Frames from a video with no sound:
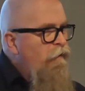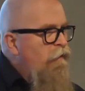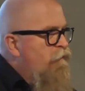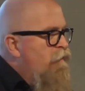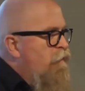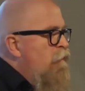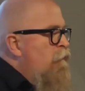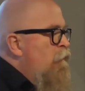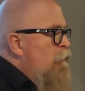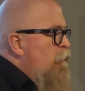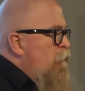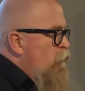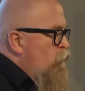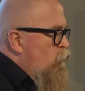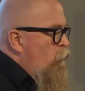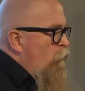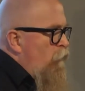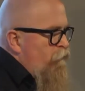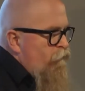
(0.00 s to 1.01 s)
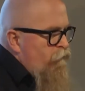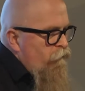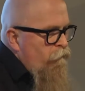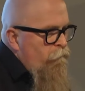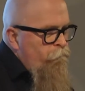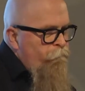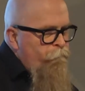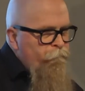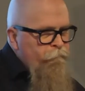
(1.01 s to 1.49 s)
is trust.
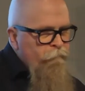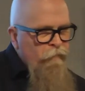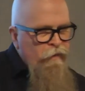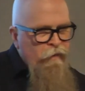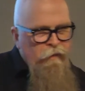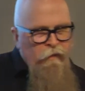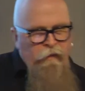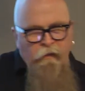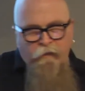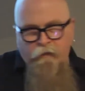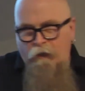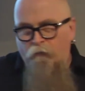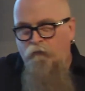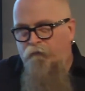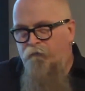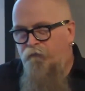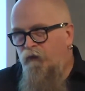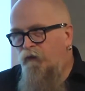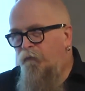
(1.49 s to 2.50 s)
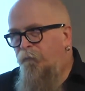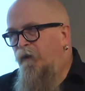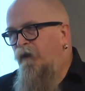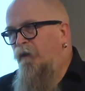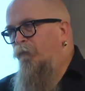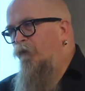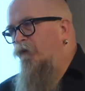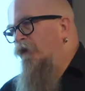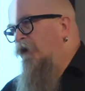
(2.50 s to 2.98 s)
Now, a few
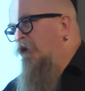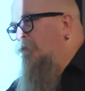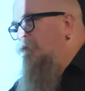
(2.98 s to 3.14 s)
people here,